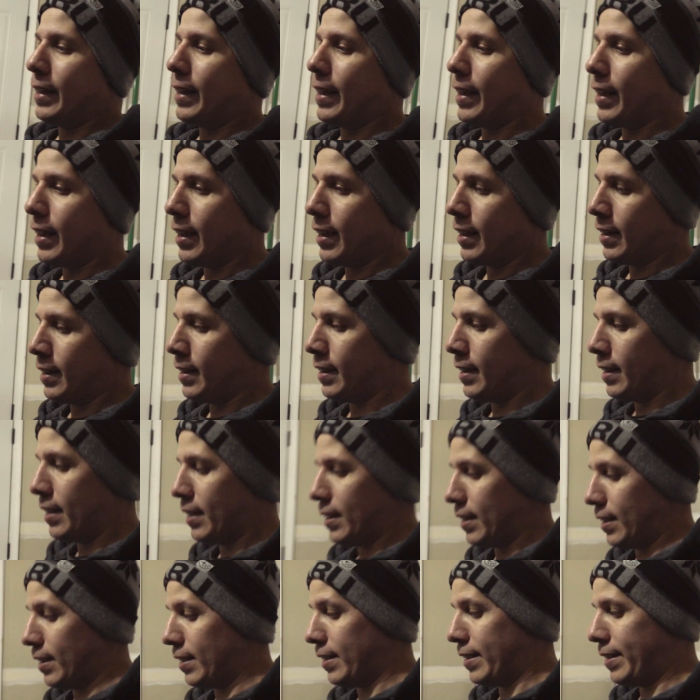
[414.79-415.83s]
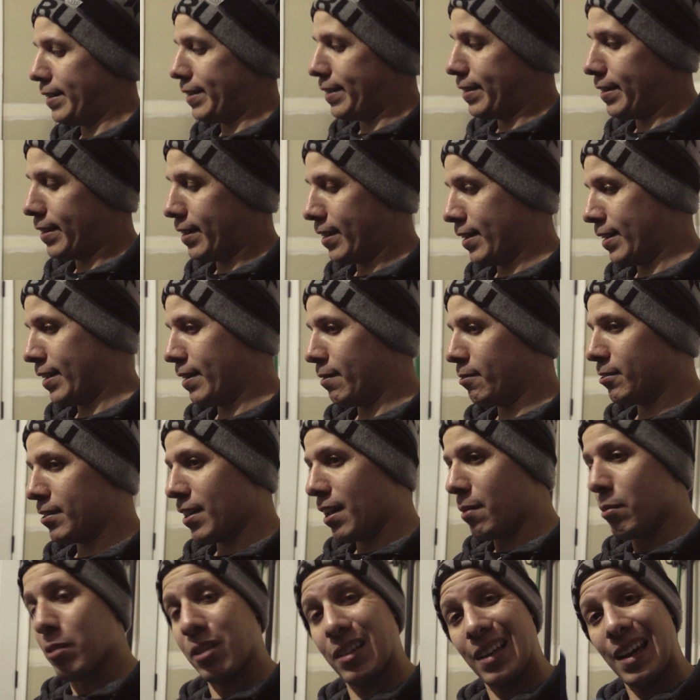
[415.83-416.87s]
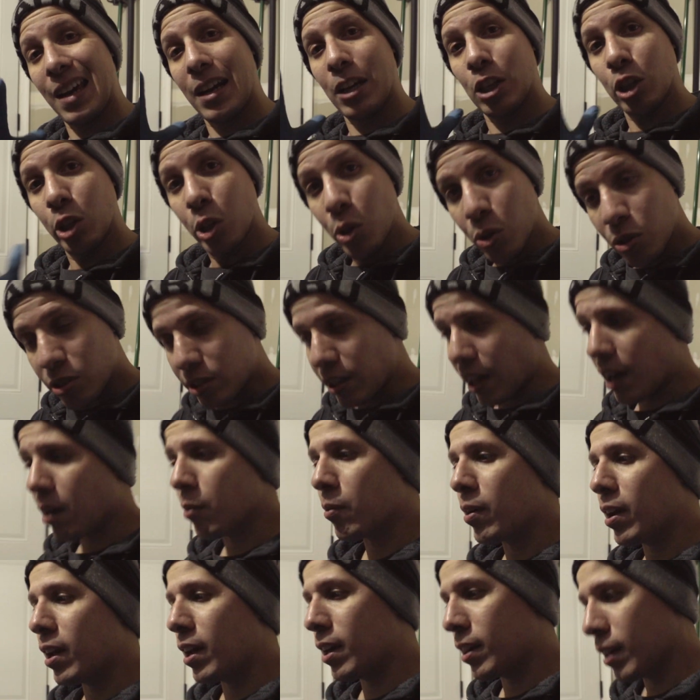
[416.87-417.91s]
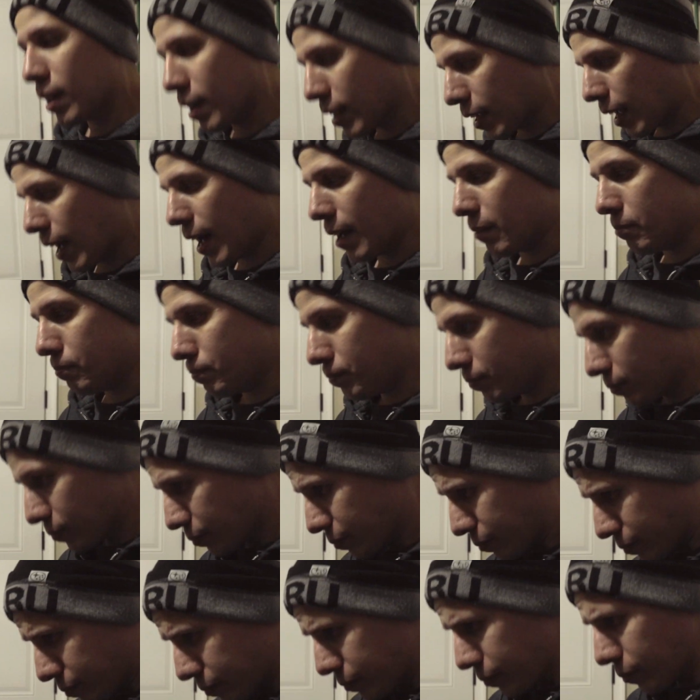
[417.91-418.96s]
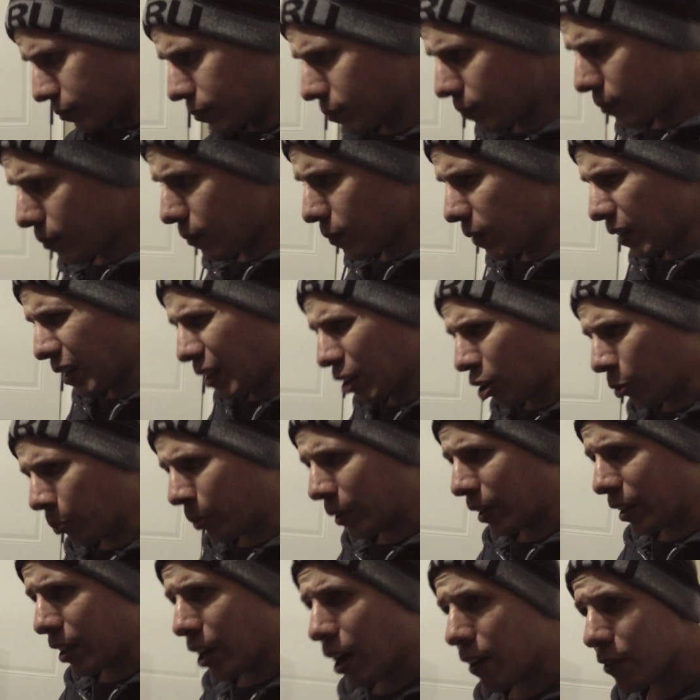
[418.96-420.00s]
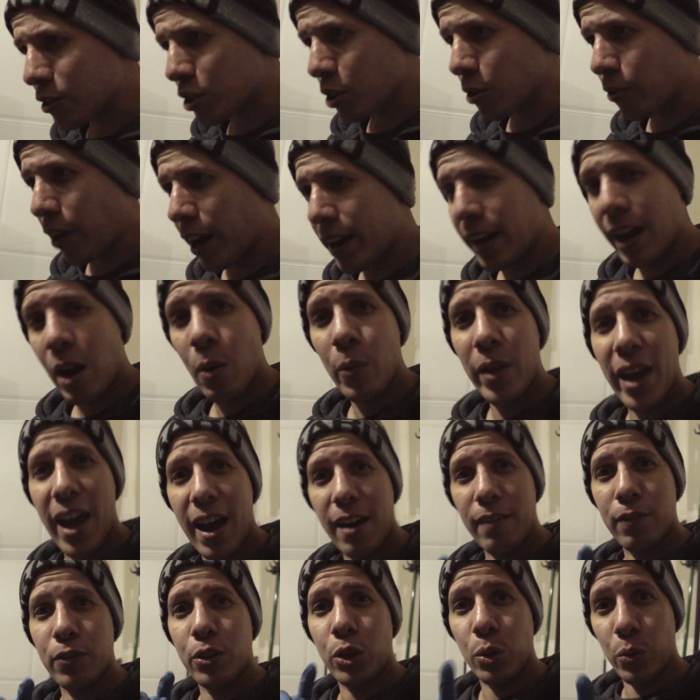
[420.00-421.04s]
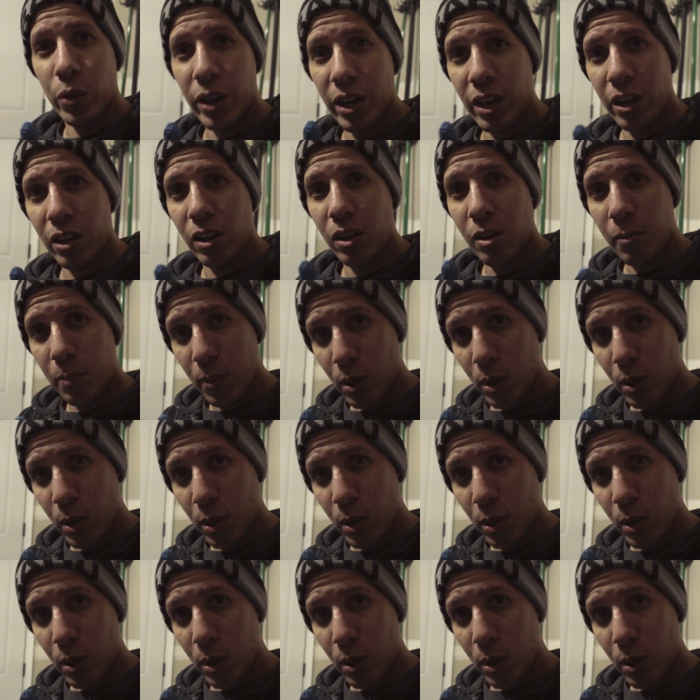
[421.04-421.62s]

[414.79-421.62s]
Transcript: and I was able to get it loose that way, and then it got completely off. So right now we have 3 of the